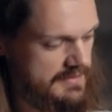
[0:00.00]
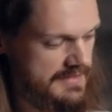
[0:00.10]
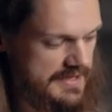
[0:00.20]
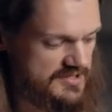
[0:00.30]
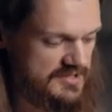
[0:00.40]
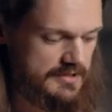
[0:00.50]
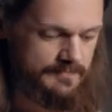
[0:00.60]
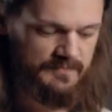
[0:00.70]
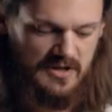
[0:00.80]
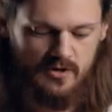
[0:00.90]
Next,
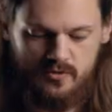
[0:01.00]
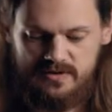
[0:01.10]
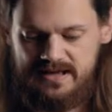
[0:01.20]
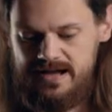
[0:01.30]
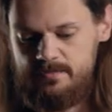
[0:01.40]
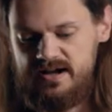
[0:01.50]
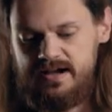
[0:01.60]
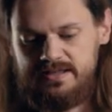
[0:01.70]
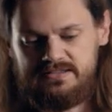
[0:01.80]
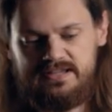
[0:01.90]
we got
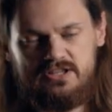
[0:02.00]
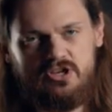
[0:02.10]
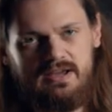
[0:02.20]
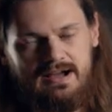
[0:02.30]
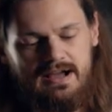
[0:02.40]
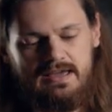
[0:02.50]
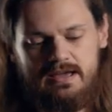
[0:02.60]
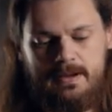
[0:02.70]
my DJI